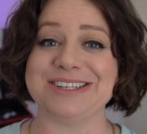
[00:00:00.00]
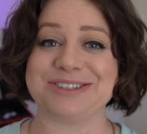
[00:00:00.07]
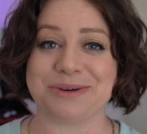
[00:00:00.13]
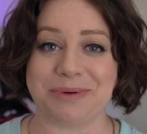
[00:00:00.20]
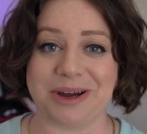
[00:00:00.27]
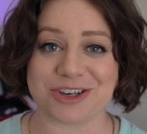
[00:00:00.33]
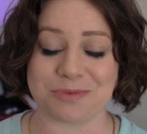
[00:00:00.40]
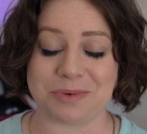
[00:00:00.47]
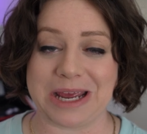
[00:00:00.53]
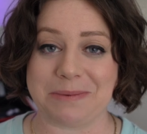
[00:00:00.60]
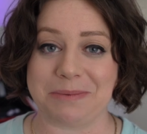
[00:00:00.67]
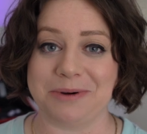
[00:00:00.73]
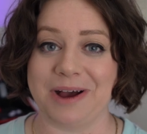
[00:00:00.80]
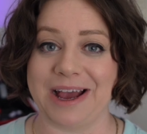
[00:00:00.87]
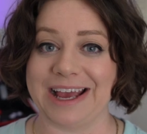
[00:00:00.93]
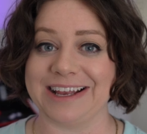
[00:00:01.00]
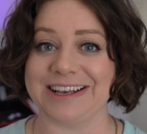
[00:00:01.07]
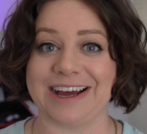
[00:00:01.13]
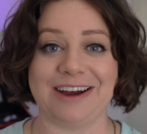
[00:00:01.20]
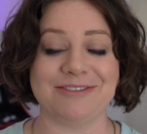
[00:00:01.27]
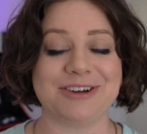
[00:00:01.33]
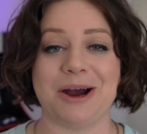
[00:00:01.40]
these to a bunch of people
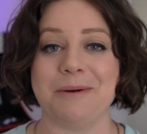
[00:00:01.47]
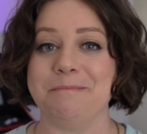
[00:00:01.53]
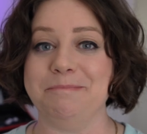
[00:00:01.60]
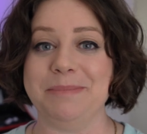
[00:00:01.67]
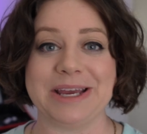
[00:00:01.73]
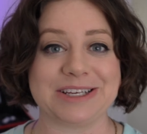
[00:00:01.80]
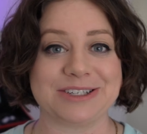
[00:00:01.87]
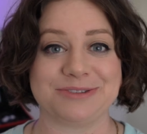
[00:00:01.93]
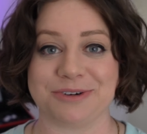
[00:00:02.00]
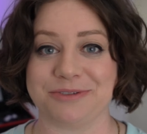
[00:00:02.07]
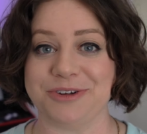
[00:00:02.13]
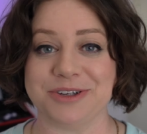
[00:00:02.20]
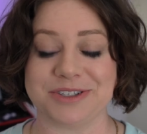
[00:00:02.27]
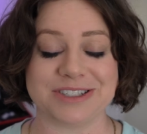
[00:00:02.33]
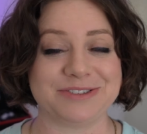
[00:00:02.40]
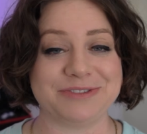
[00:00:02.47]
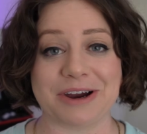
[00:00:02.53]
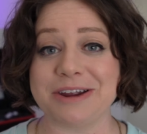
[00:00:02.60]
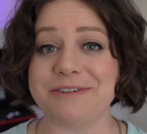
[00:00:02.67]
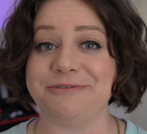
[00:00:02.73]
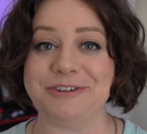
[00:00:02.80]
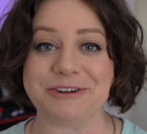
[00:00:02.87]
and I've got mixed reviews. It's
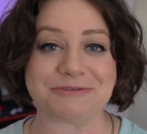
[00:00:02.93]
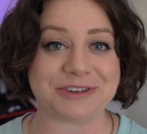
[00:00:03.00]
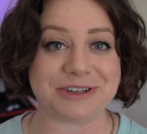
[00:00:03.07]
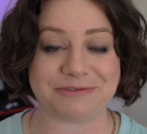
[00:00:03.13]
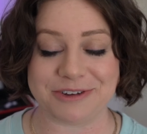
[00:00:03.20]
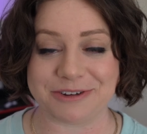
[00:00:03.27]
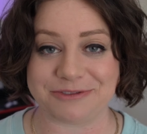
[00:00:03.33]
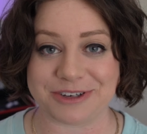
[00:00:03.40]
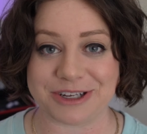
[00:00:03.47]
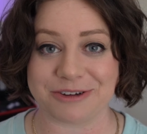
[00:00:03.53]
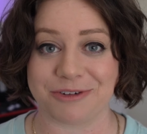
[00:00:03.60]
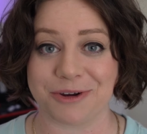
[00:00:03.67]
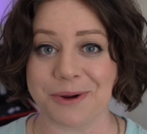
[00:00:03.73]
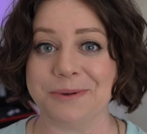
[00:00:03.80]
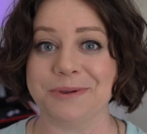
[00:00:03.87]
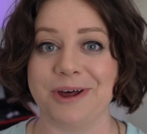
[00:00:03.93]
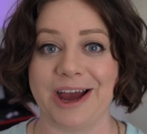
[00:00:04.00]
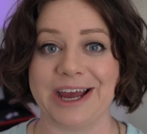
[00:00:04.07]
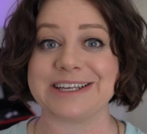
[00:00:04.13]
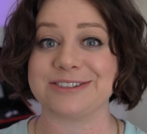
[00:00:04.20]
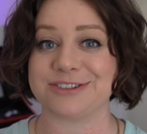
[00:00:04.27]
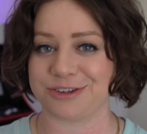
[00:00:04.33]
very 50-50 of who
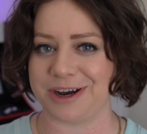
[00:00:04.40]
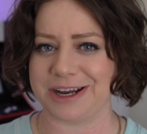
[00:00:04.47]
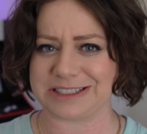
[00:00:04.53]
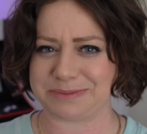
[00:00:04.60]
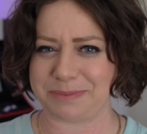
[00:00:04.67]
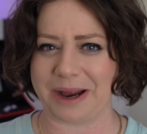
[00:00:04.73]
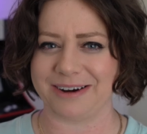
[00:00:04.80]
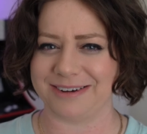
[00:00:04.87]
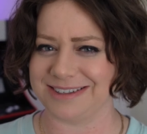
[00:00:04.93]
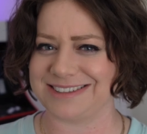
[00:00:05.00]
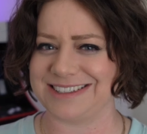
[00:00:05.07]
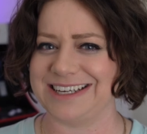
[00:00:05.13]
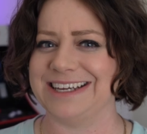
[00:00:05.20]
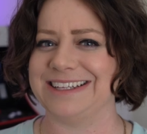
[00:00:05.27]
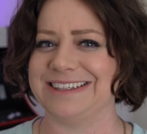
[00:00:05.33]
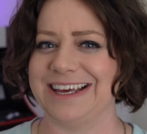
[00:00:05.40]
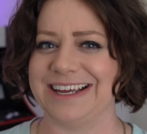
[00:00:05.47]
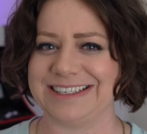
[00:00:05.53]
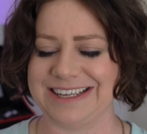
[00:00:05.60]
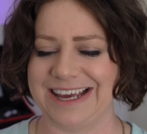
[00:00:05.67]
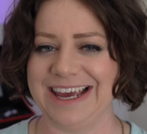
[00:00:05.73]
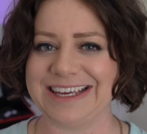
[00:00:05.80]
likes transparency in
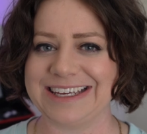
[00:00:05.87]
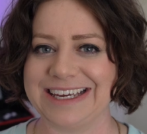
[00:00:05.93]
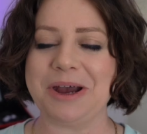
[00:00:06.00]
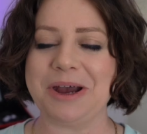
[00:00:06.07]
their tech.